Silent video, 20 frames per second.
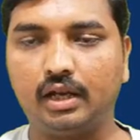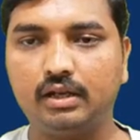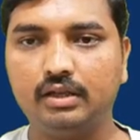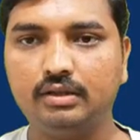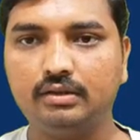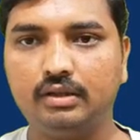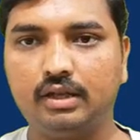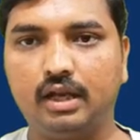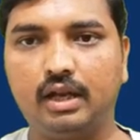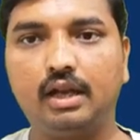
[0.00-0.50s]

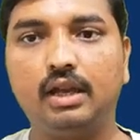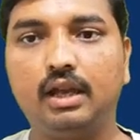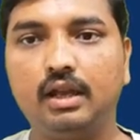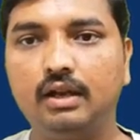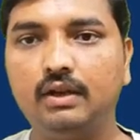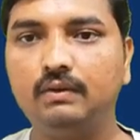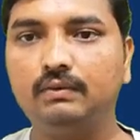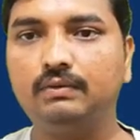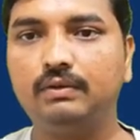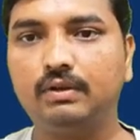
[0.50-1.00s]
is an
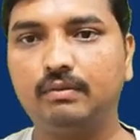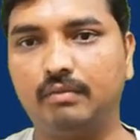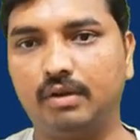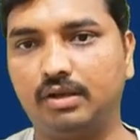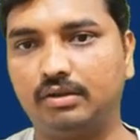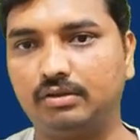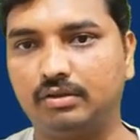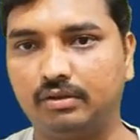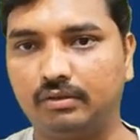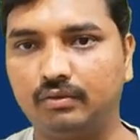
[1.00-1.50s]

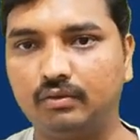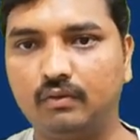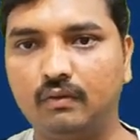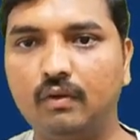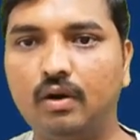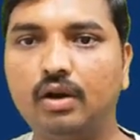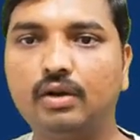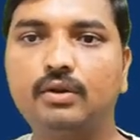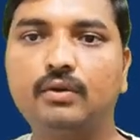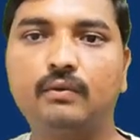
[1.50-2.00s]
information
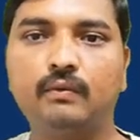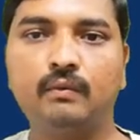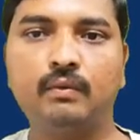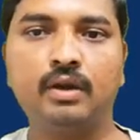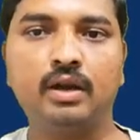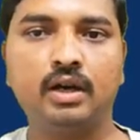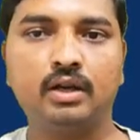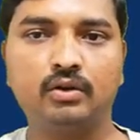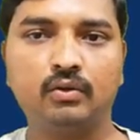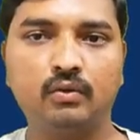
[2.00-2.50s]
what we
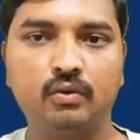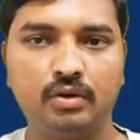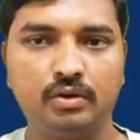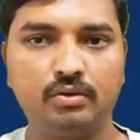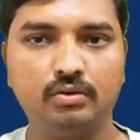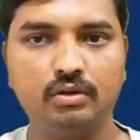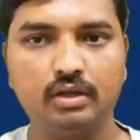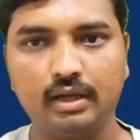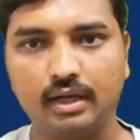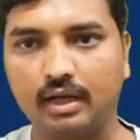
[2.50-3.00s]
are going to
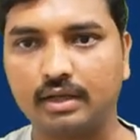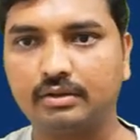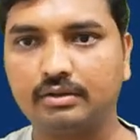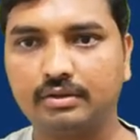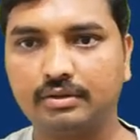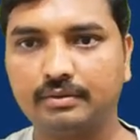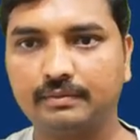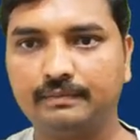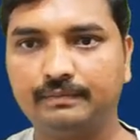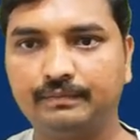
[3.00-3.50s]

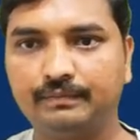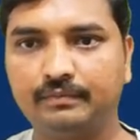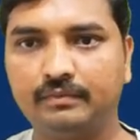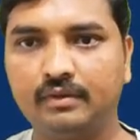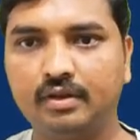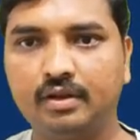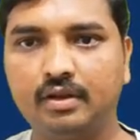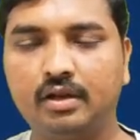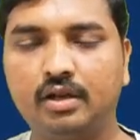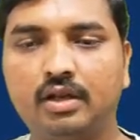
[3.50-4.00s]
collect.
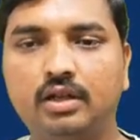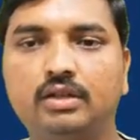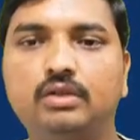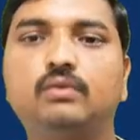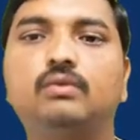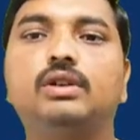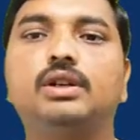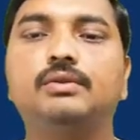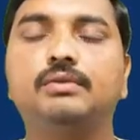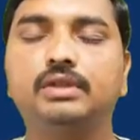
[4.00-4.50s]

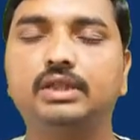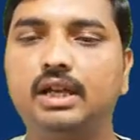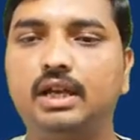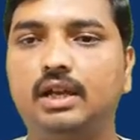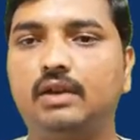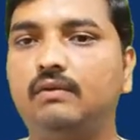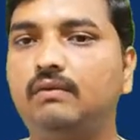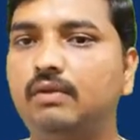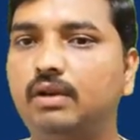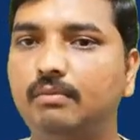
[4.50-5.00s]
Whatever the
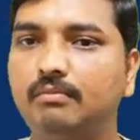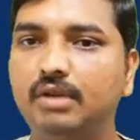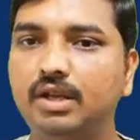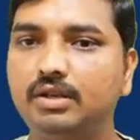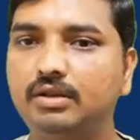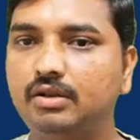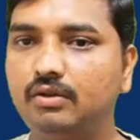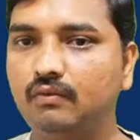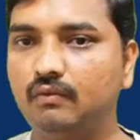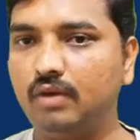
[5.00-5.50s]

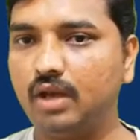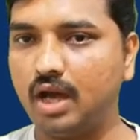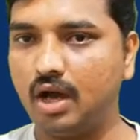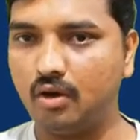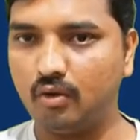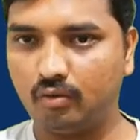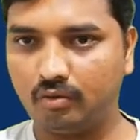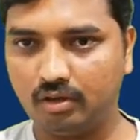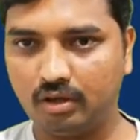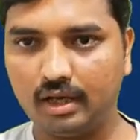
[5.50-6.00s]
information we
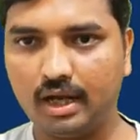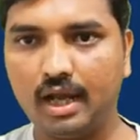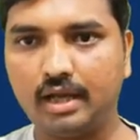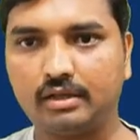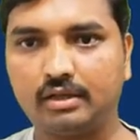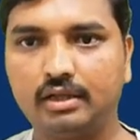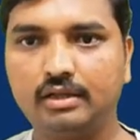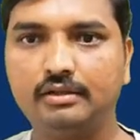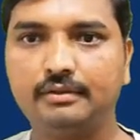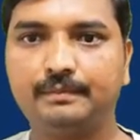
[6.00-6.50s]
have
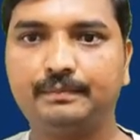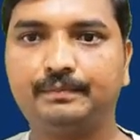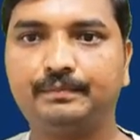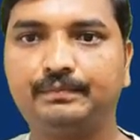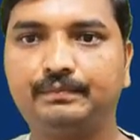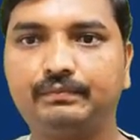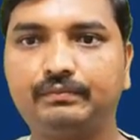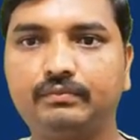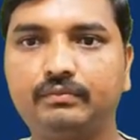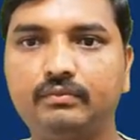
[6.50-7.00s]
collected,
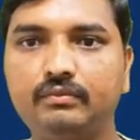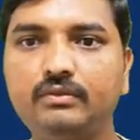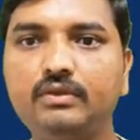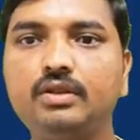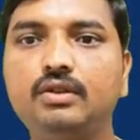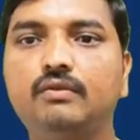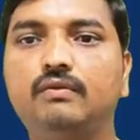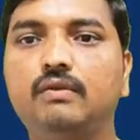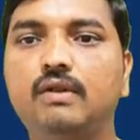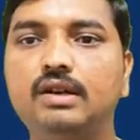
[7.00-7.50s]

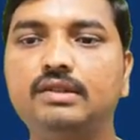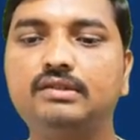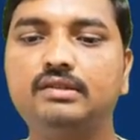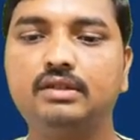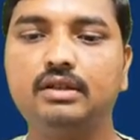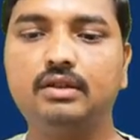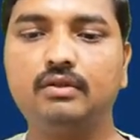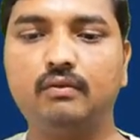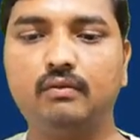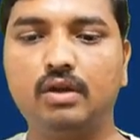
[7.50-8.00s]
first
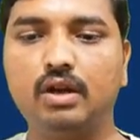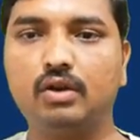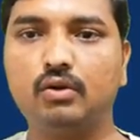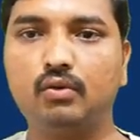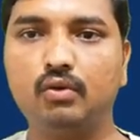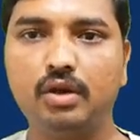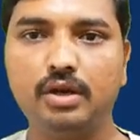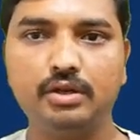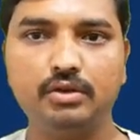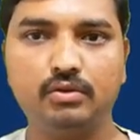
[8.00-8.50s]
we are
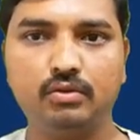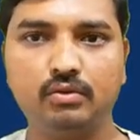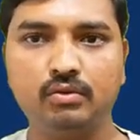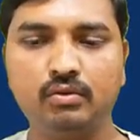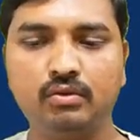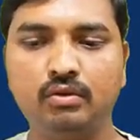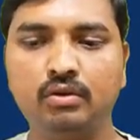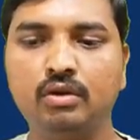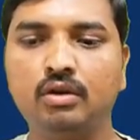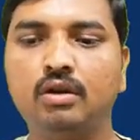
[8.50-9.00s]
going to
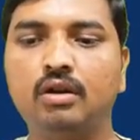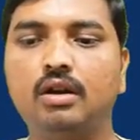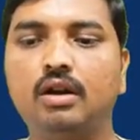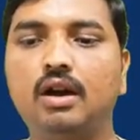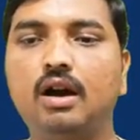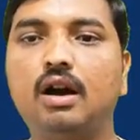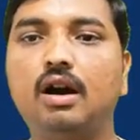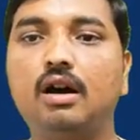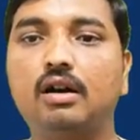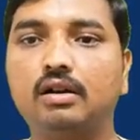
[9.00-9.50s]

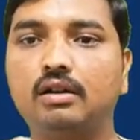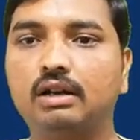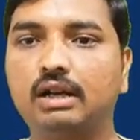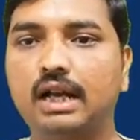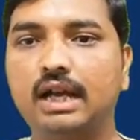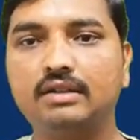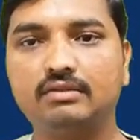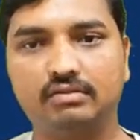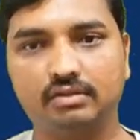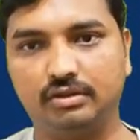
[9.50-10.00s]

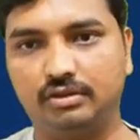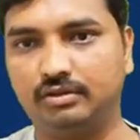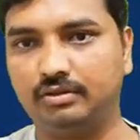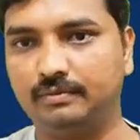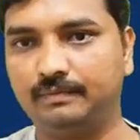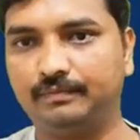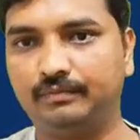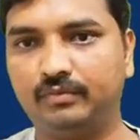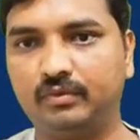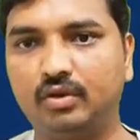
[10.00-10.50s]
organize it.
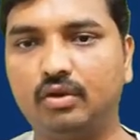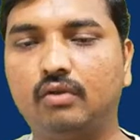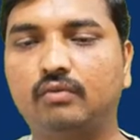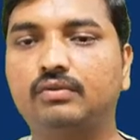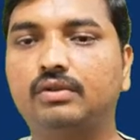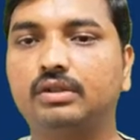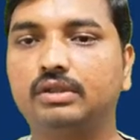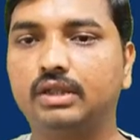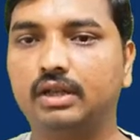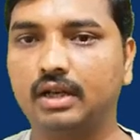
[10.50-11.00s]

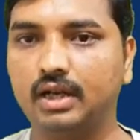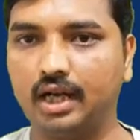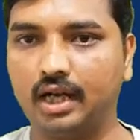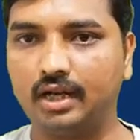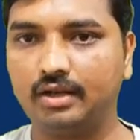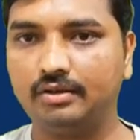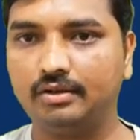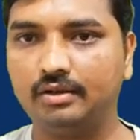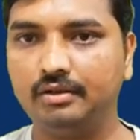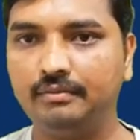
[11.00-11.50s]
After the
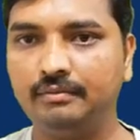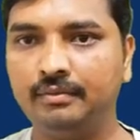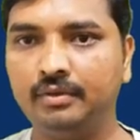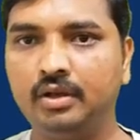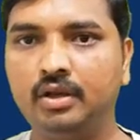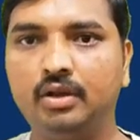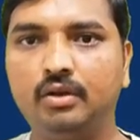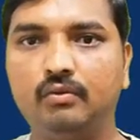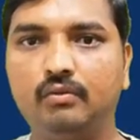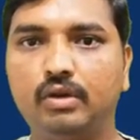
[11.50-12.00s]
collection,
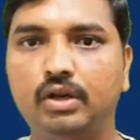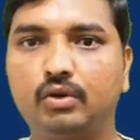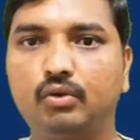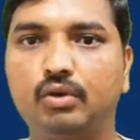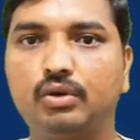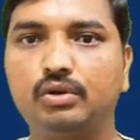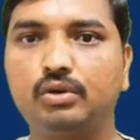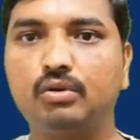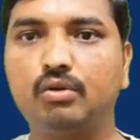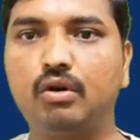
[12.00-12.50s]
we are
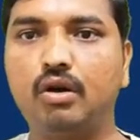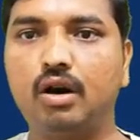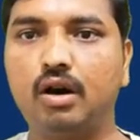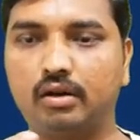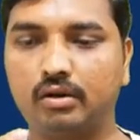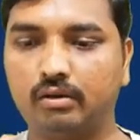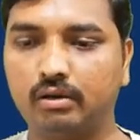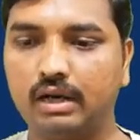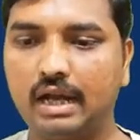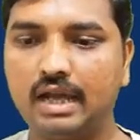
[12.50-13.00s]
going to
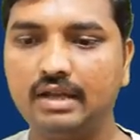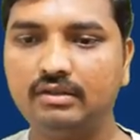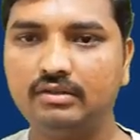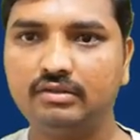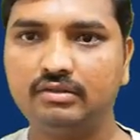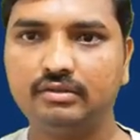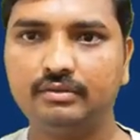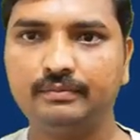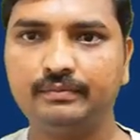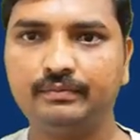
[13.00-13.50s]

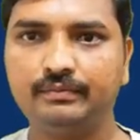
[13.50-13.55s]
organize